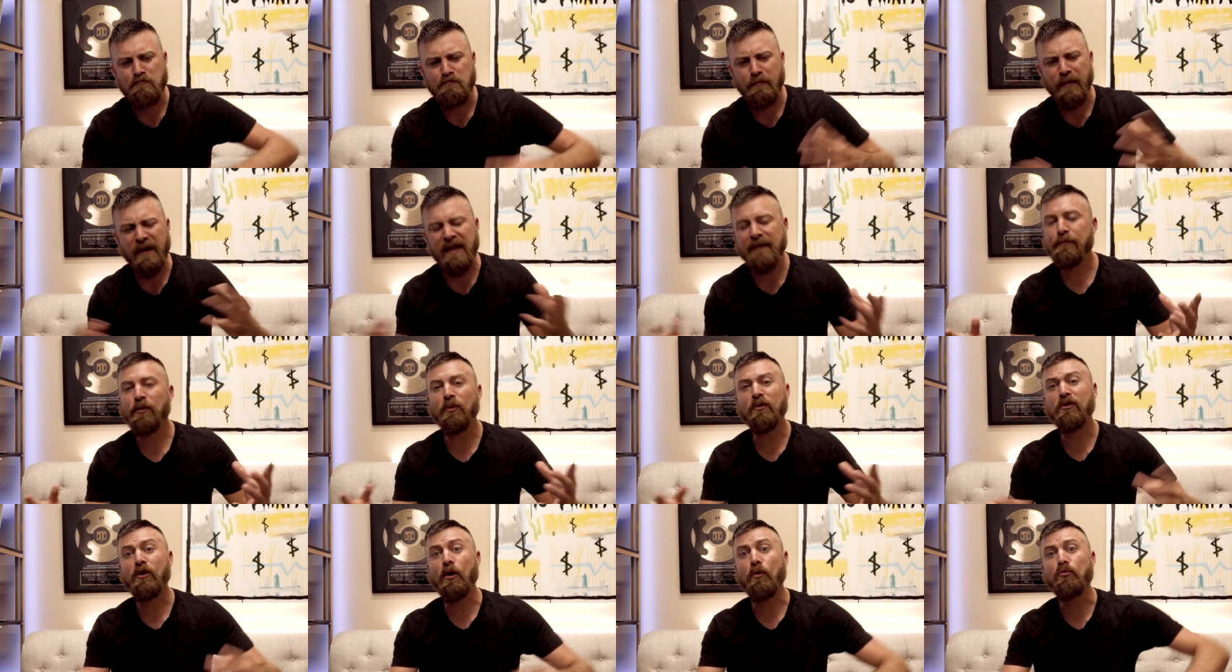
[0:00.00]

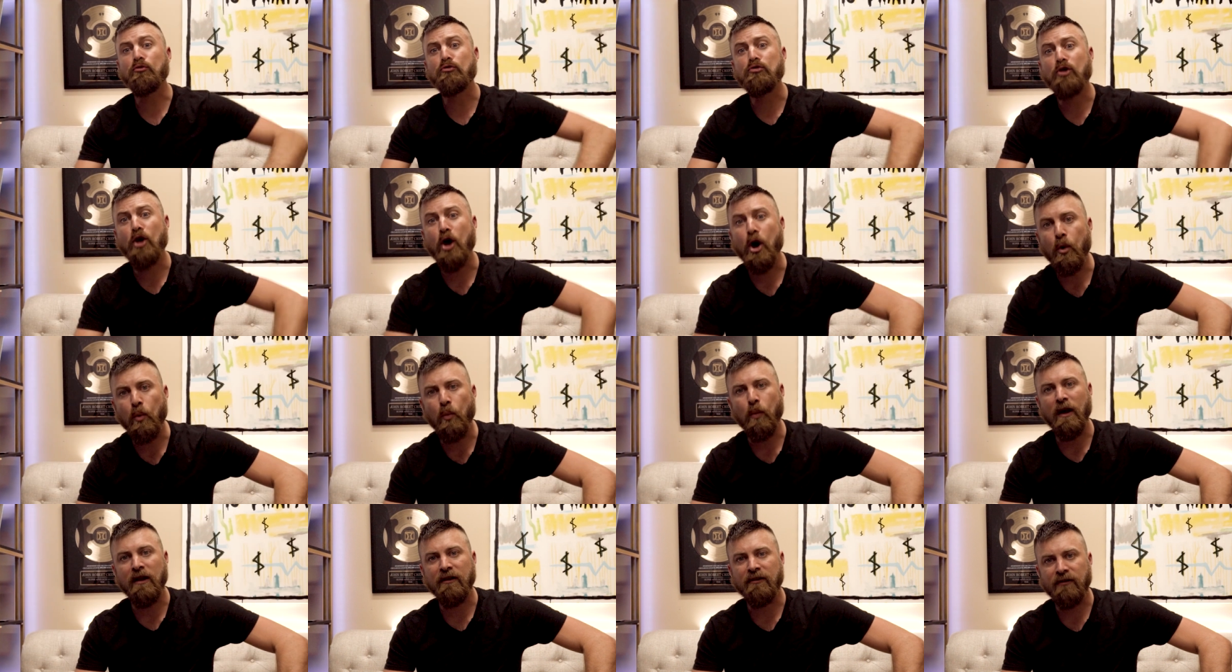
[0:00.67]
People don't know
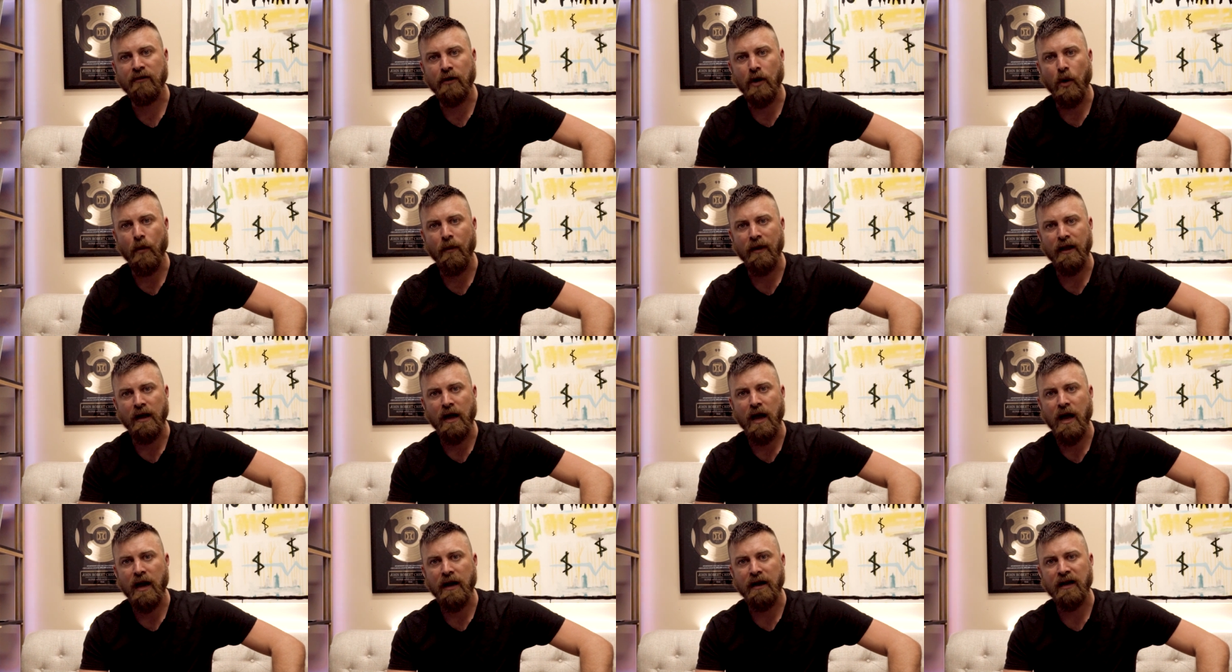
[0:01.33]
what's
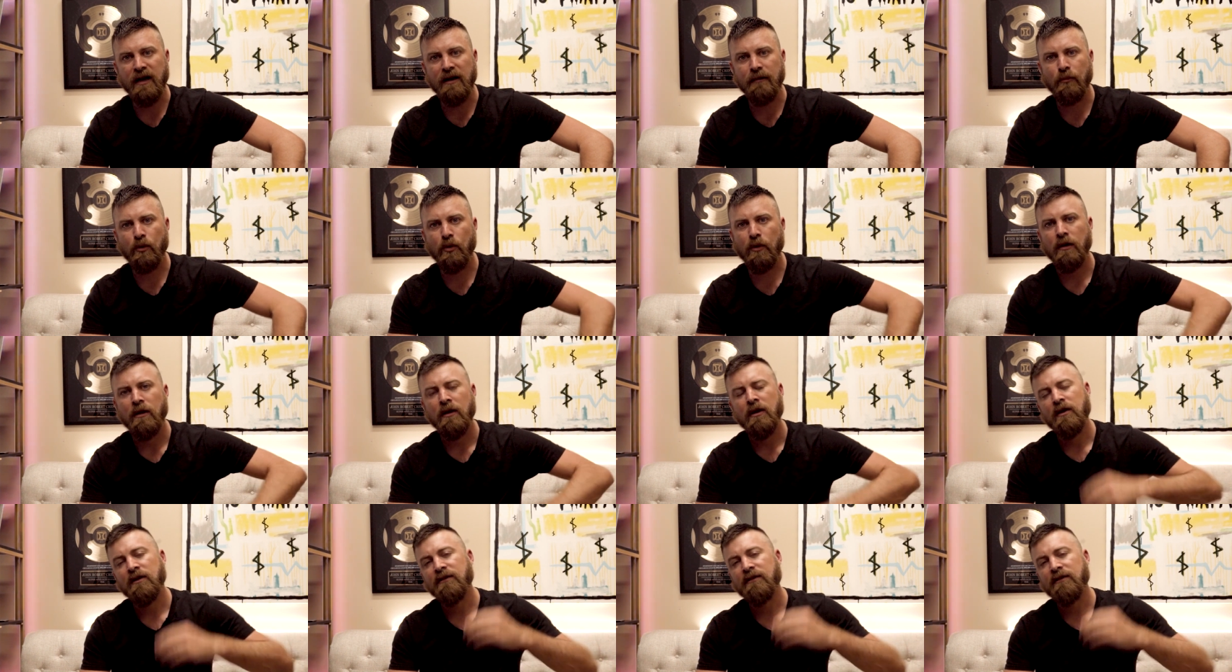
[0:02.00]
going on anymore.